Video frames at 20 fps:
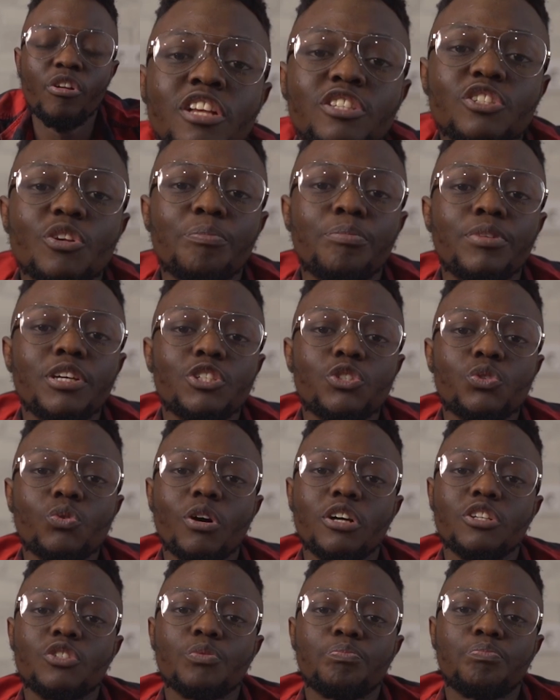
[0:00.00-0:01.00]
So be sure
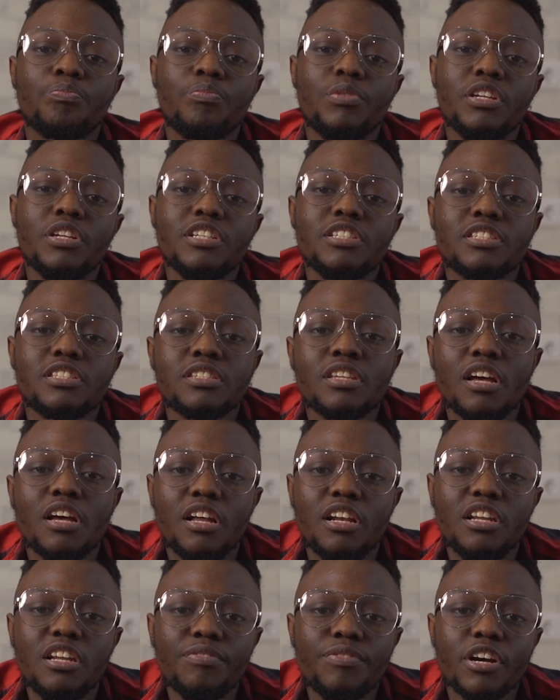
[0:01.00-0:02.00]
to please
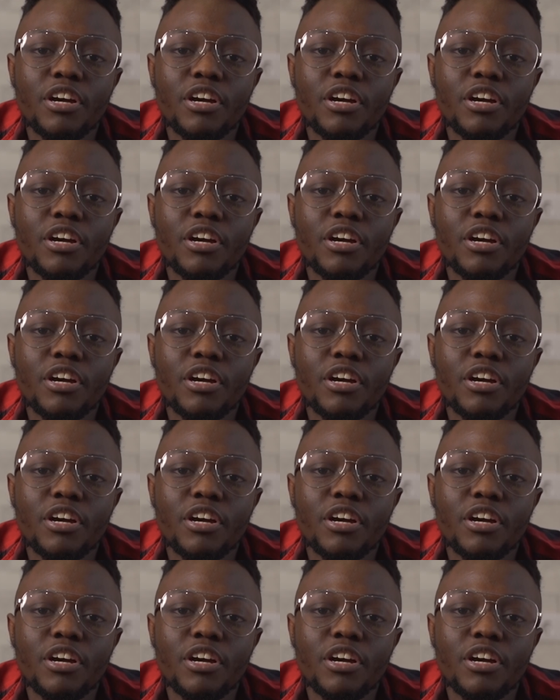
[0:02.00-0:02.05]
leave a